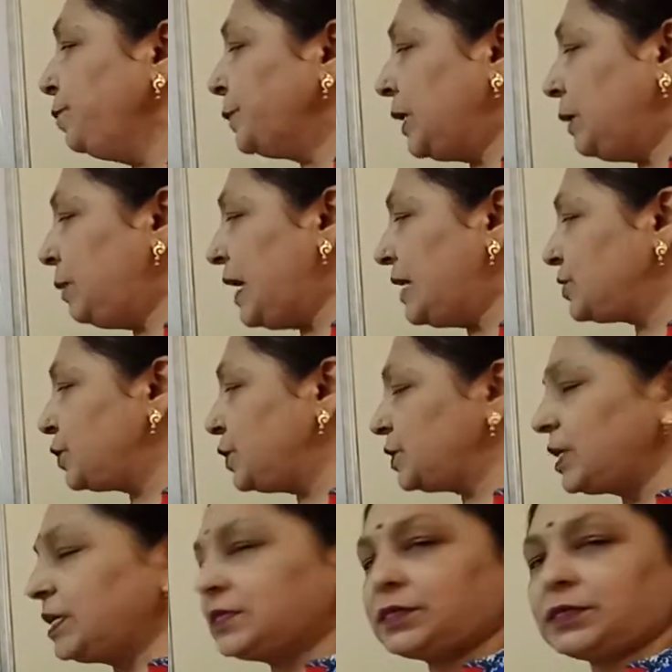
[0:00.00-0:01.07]

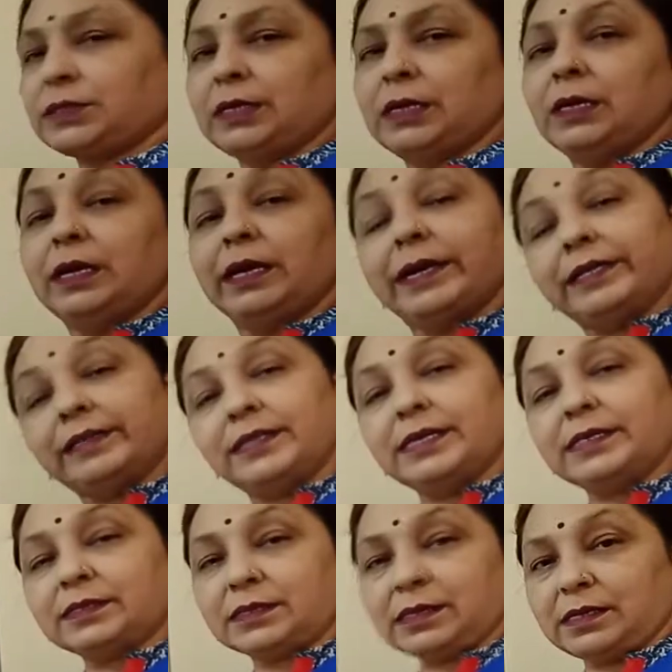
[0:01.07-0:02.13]
blastocyst. In
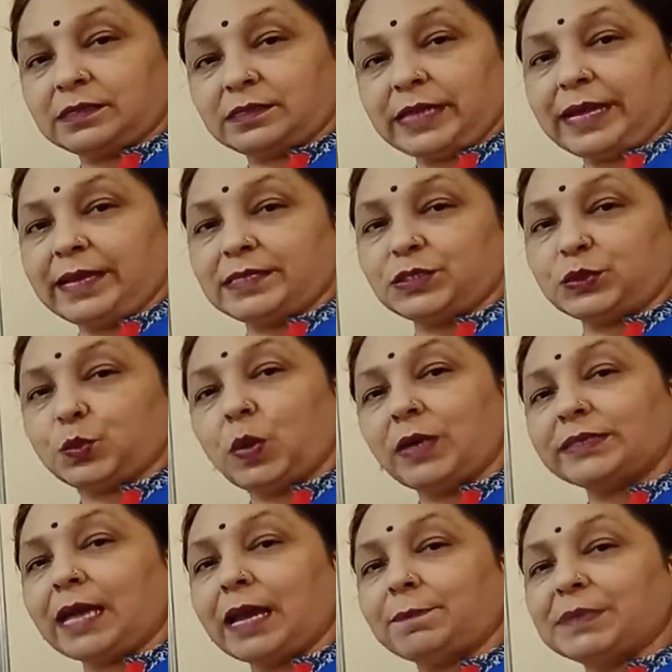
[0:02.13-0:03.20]
this stage, what
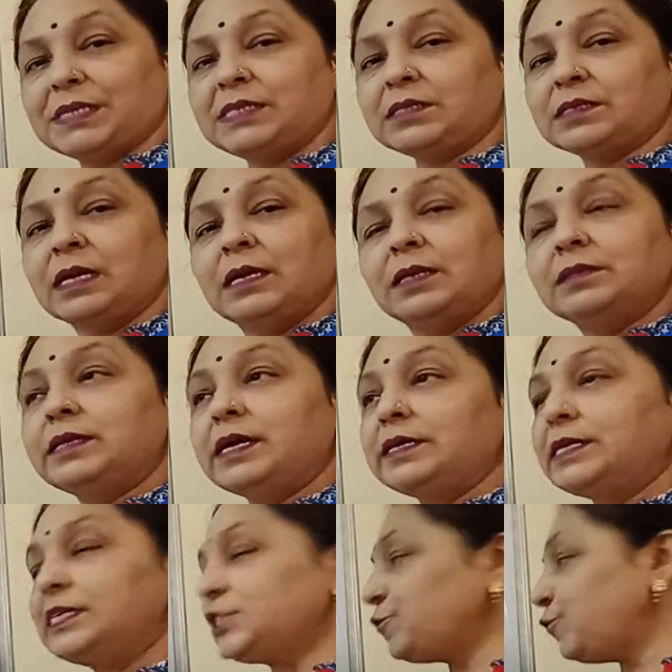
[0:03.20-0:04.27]
happens? There
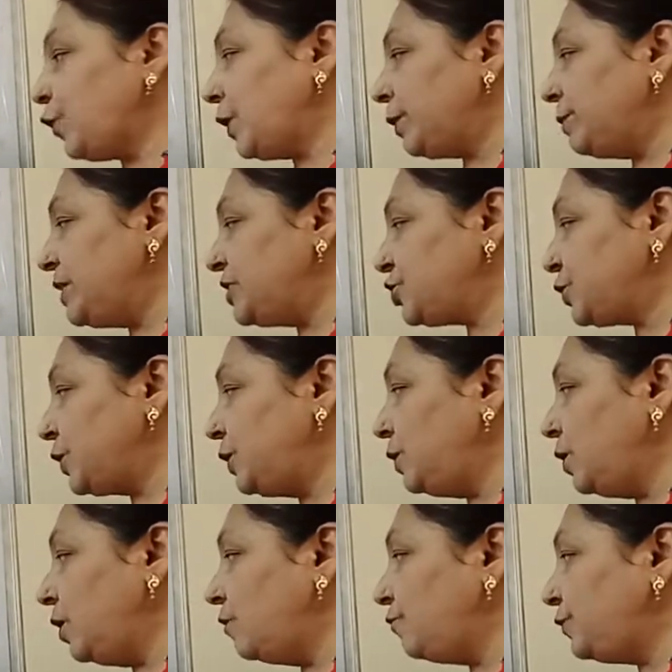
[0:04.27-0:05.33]
is formation
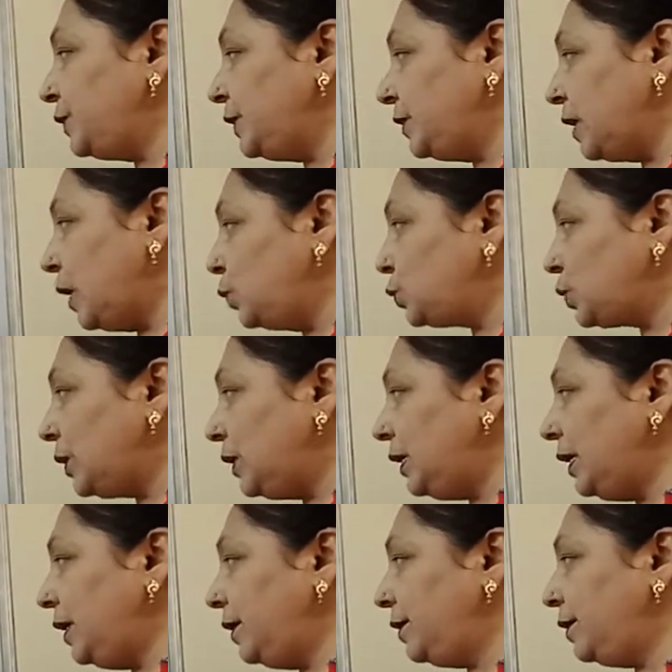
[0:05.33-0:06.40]
of an outer
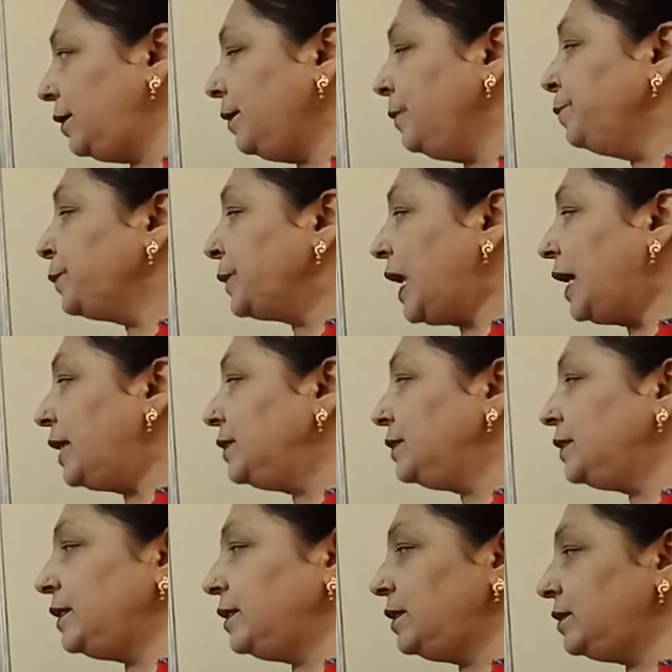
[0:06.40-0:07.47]
layer and
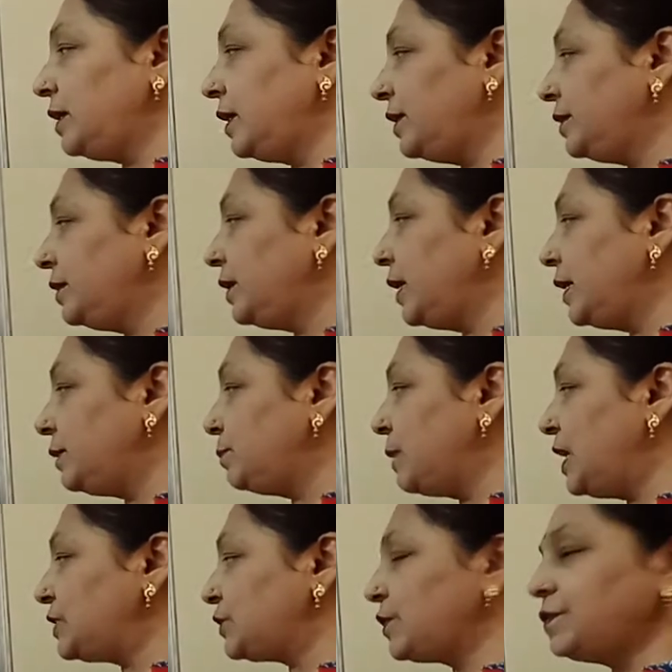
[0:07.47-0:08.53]
the aggregate
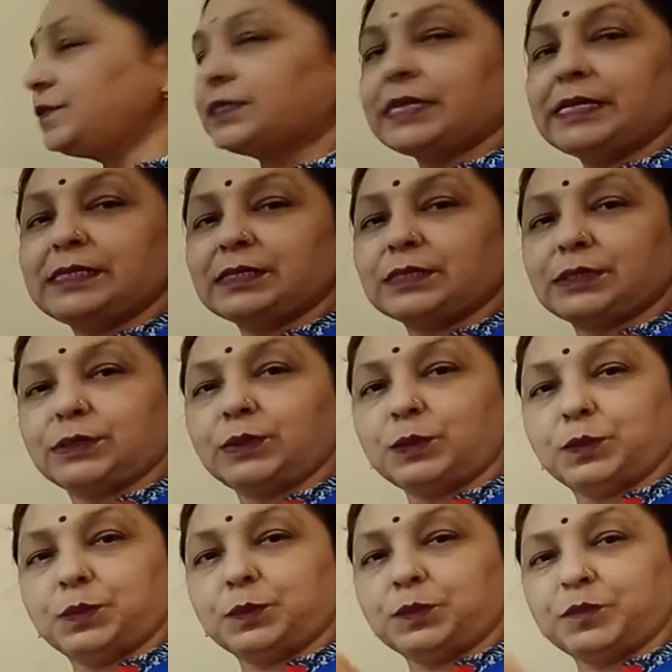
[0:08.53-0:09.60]
mass of cells to
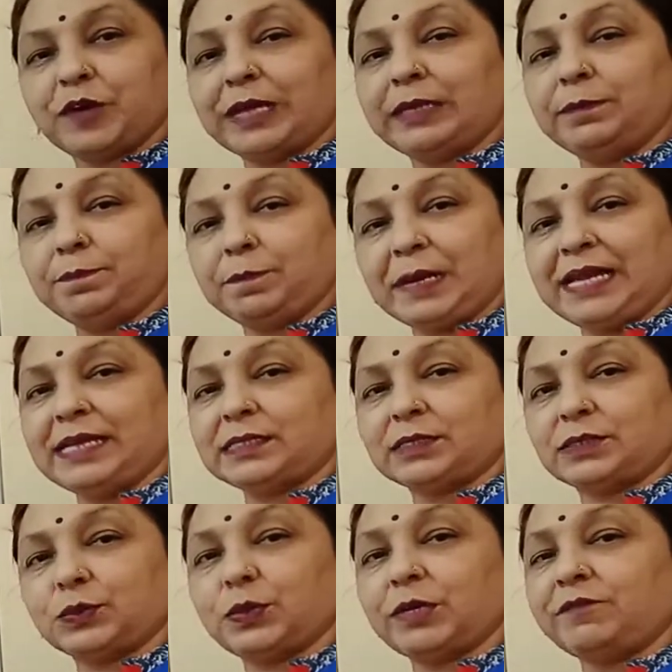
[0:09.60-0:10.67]
one place,
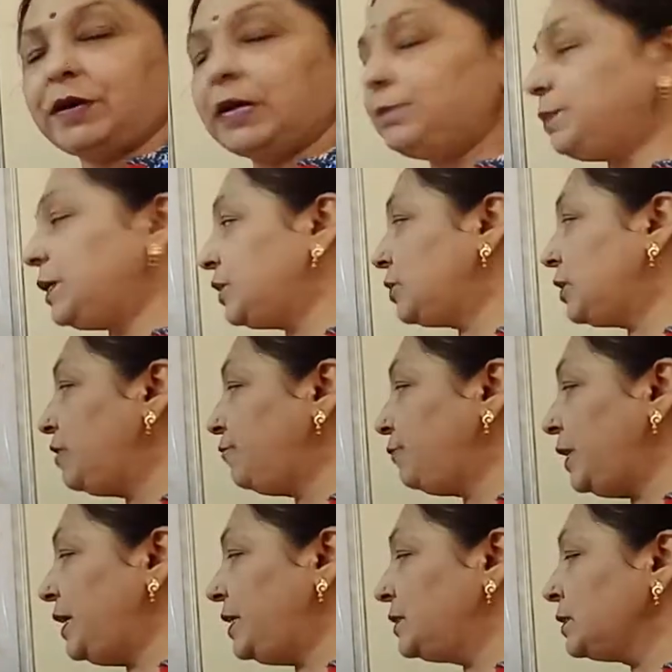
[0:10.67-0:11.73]
to a one particular
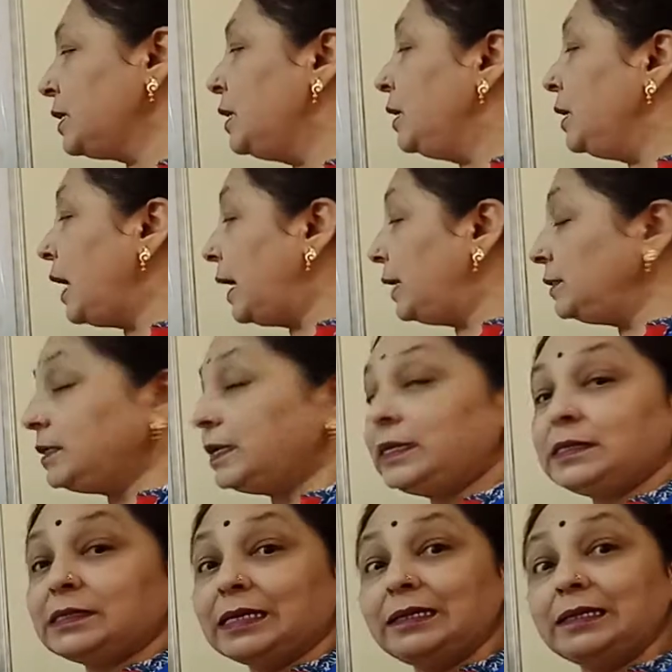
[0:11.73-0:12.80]
place, and there
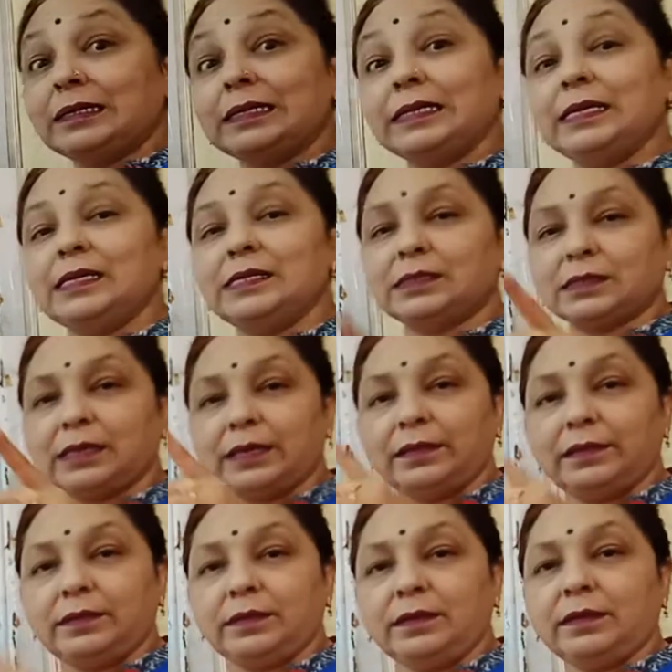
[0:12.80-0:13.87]
is increase
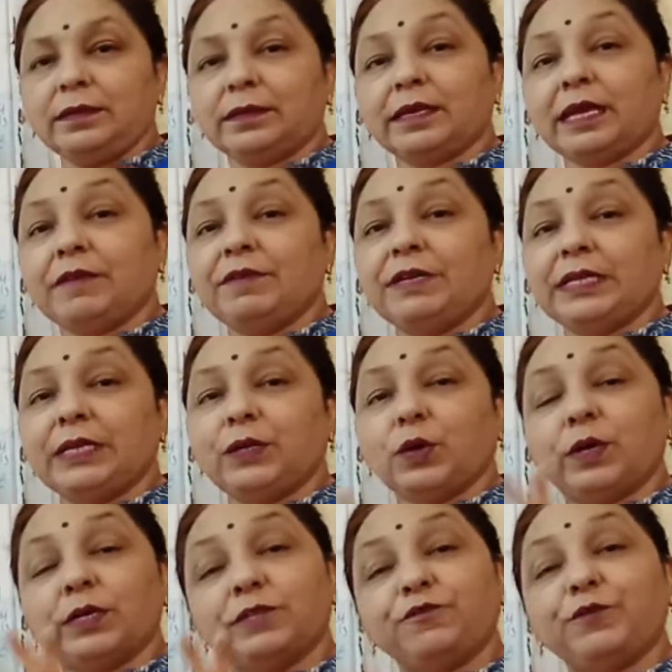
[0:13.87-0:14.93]
in the cavity
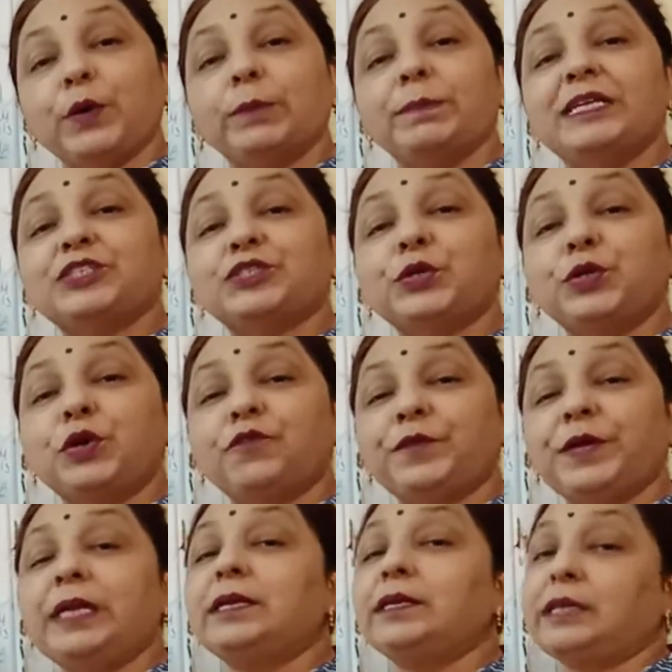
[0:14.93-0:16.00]
or the formation of
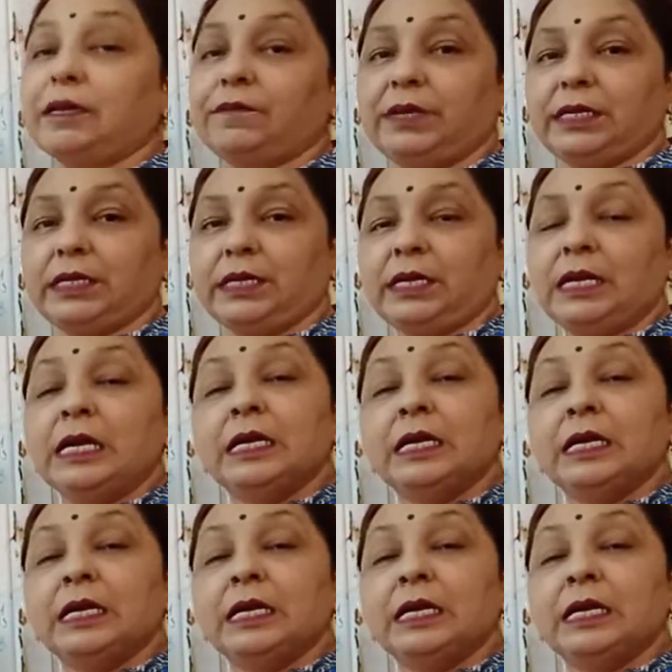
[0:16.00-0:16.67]
a cavity.